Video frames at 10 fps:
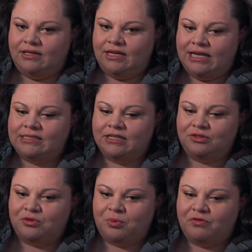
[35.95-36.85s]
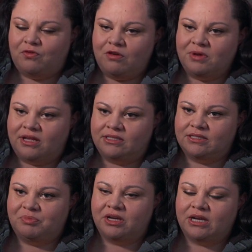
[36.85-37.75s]
he did it through
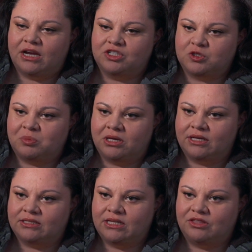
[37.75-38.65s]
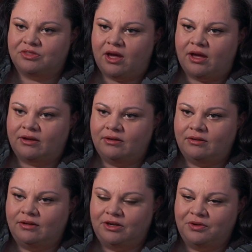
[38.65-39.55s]
performance, but not just because he thought,
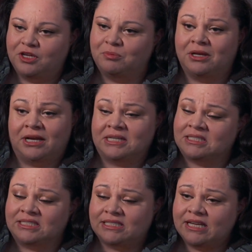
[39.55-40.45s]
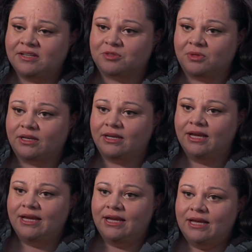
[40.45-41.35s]
you know, he could be an excellent salesman.
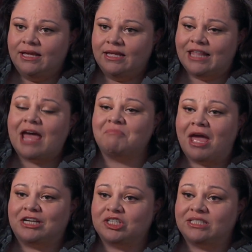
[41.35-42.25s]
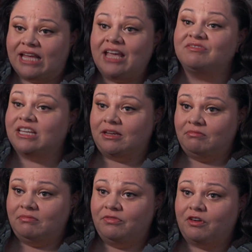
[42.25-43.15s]
That magic saved
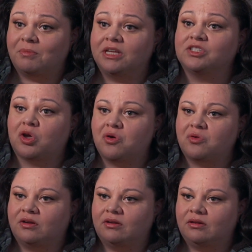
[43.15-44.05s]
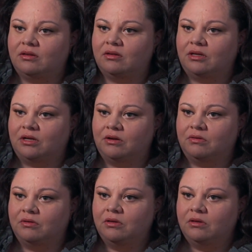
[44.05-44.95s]
him from his own, you know,